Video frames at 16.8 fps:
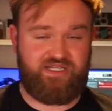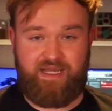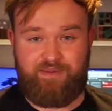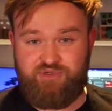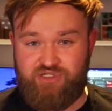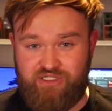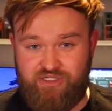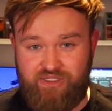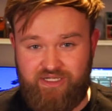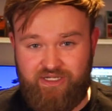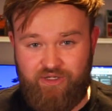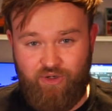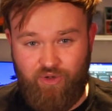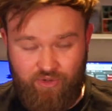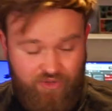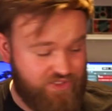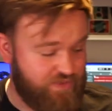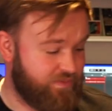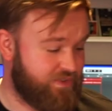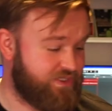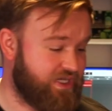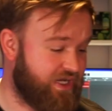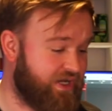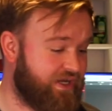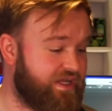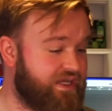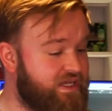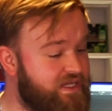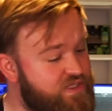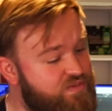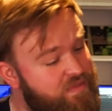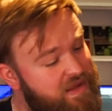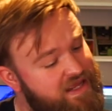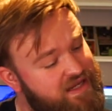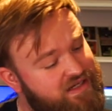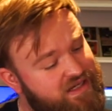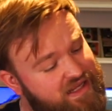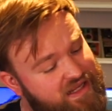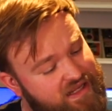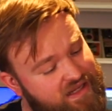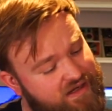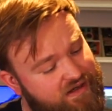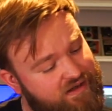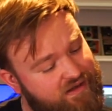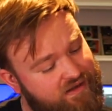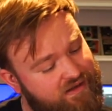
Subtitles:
absolutely awesome guitar. It is made in